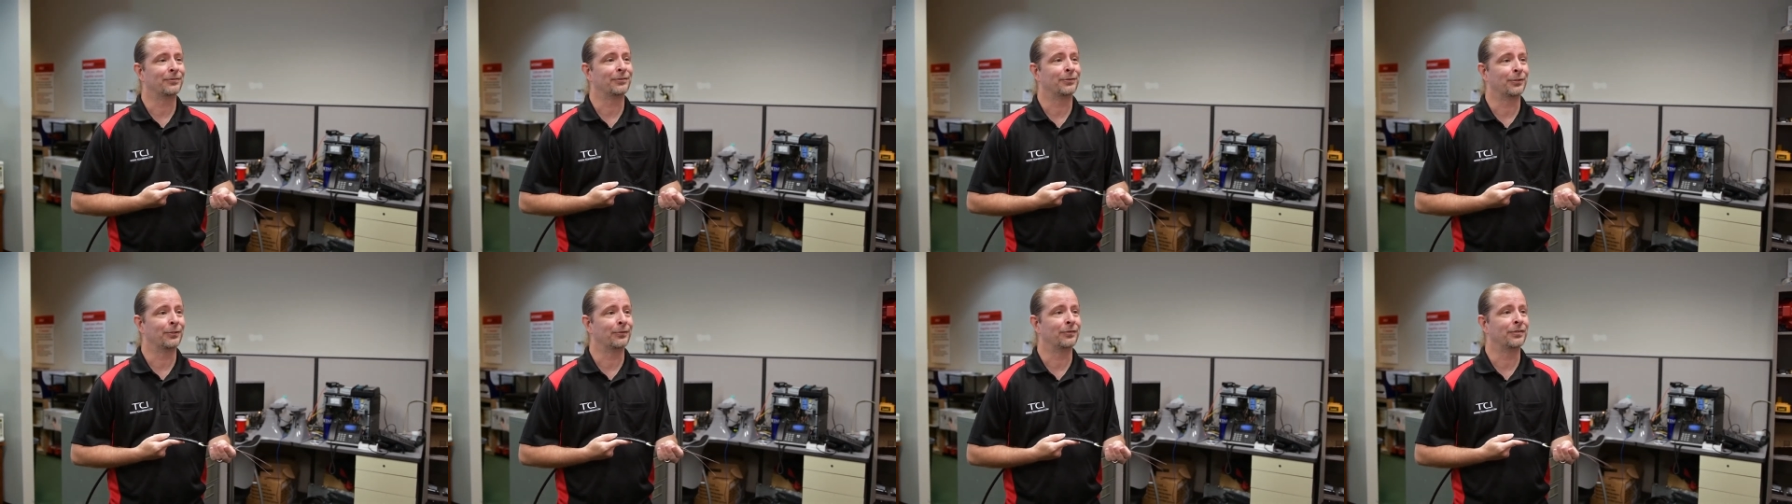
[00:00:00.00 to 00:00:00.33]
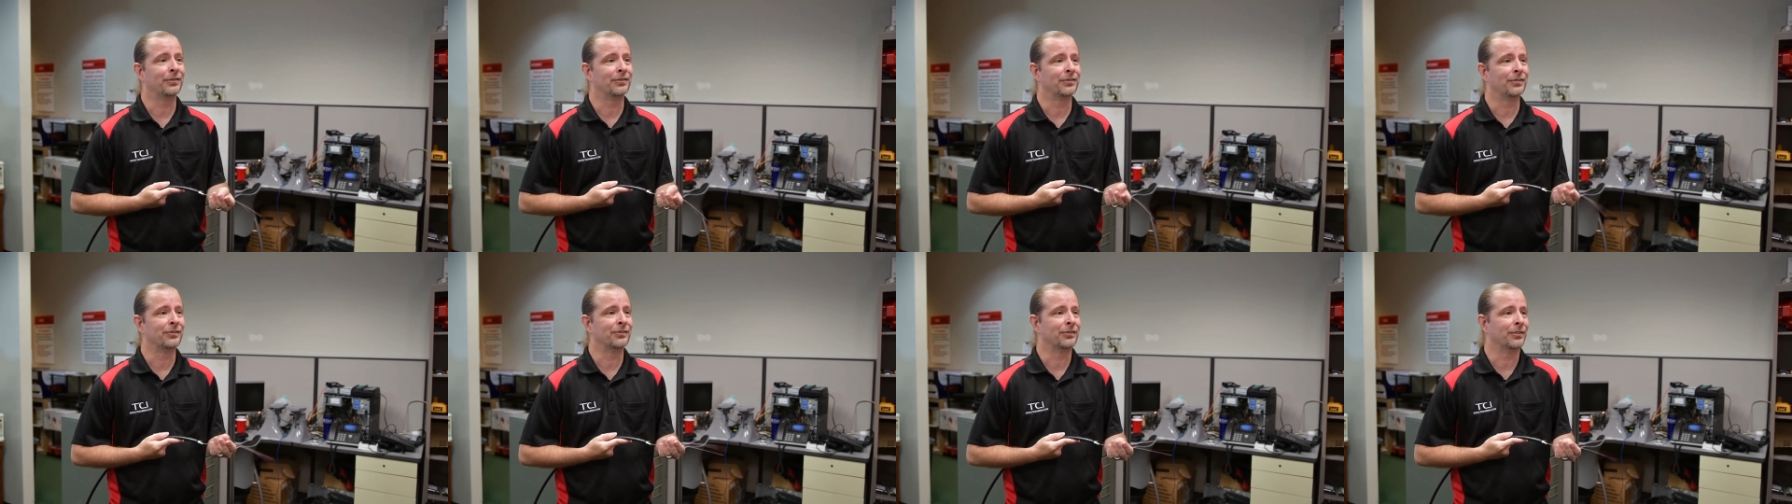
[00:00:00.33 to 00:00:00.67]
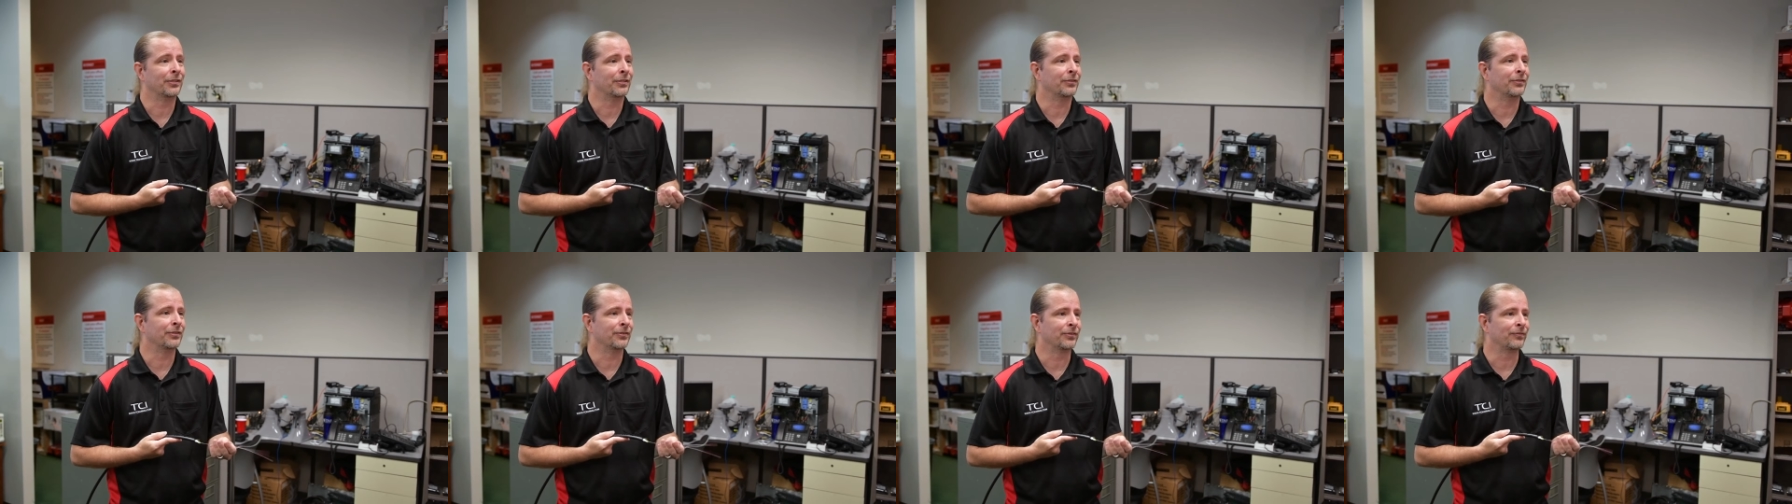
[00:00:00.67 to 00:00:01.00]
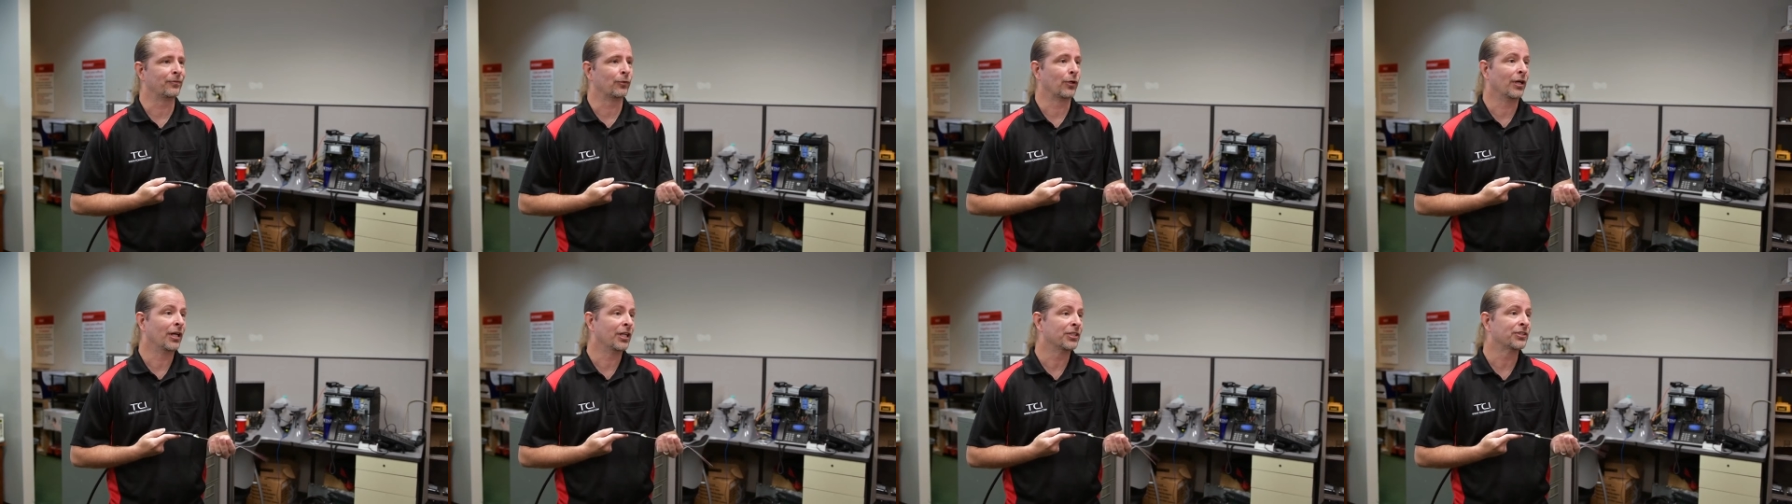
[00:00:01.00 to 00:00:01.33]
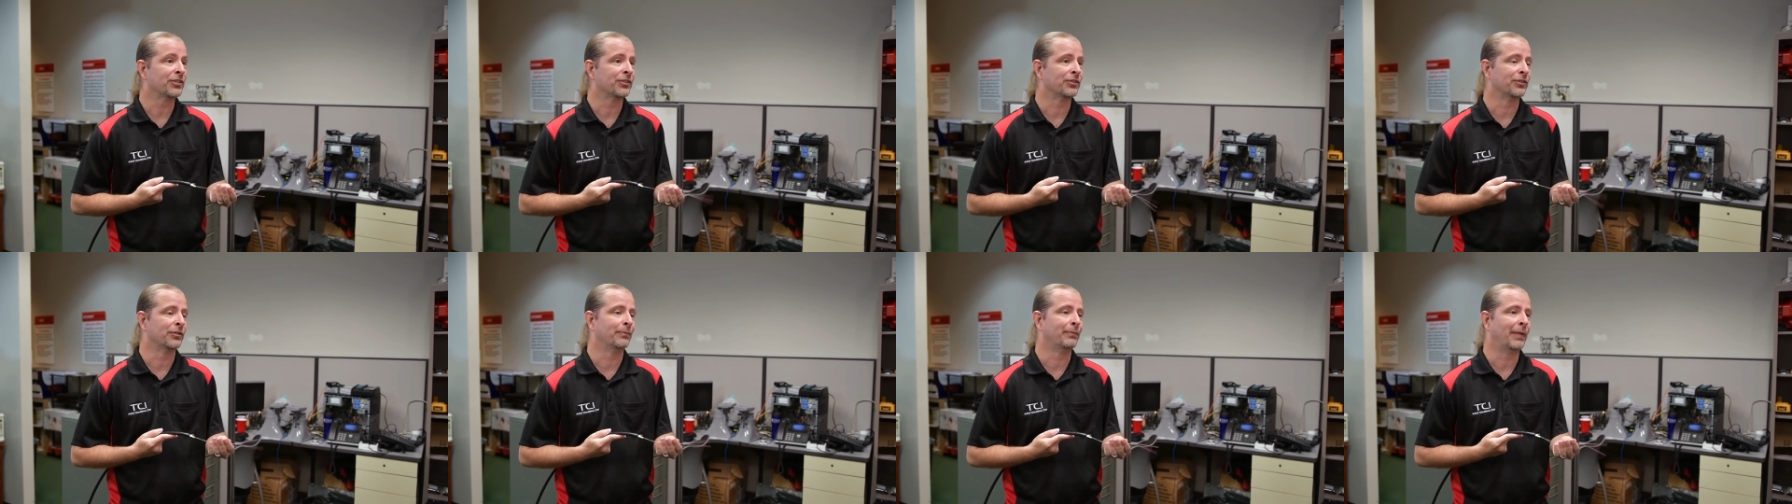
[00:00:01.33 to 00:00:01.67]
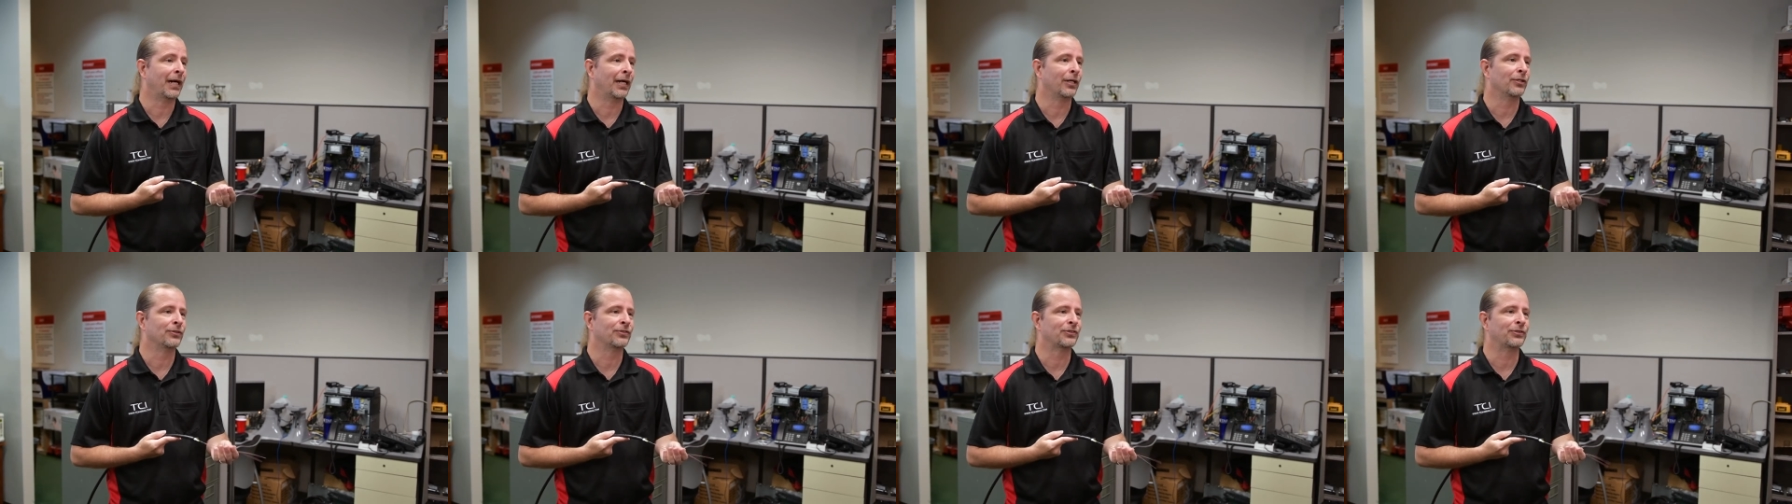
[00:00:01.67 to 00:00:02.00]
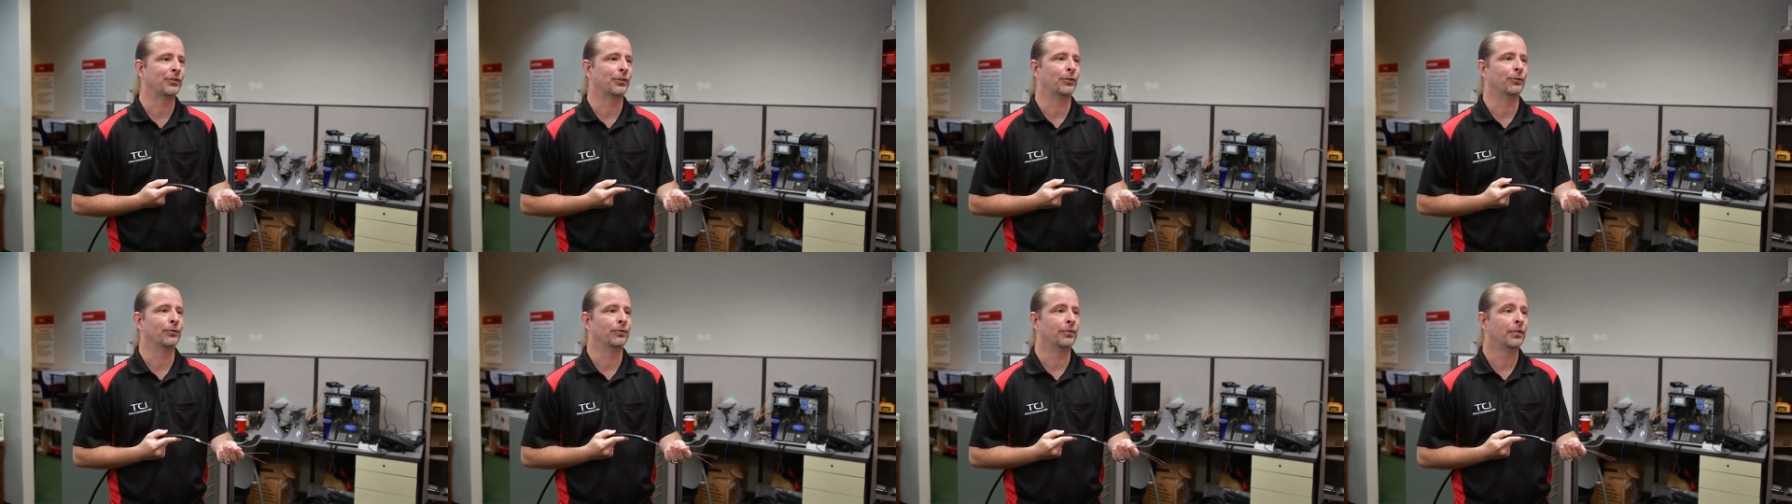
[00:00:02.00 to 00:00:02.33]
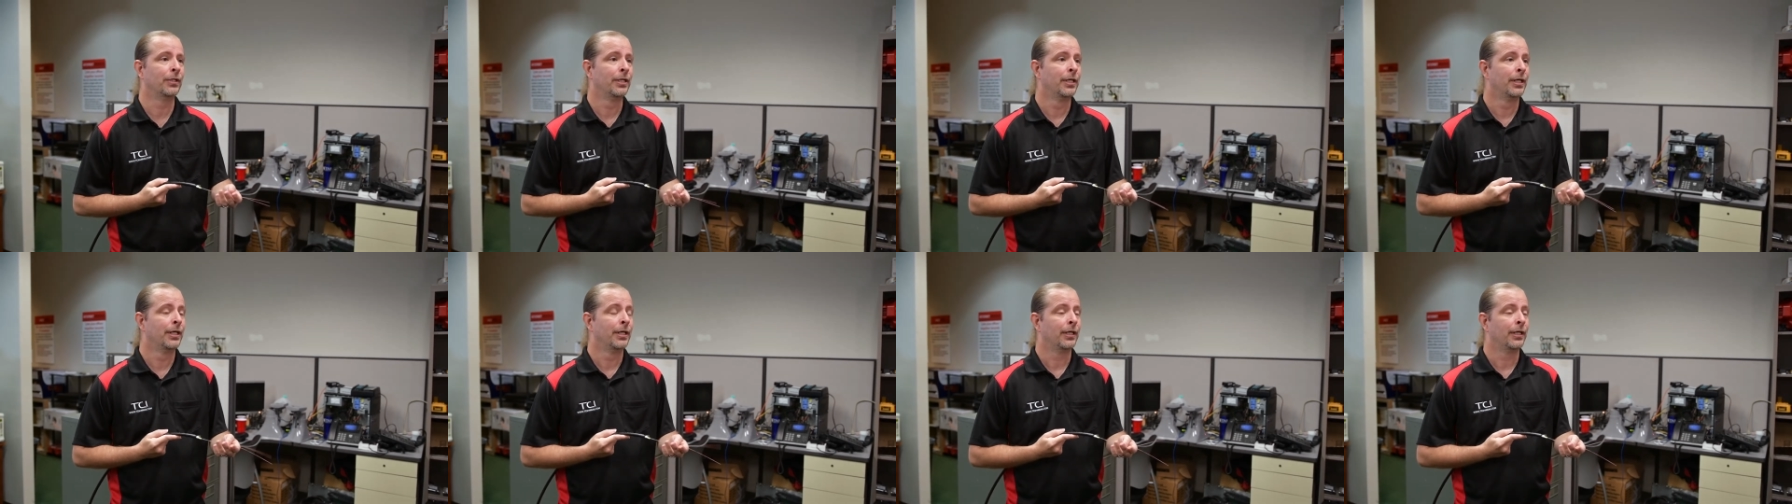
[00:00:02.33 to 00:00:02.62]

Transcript: So this is a this for us is a milestone,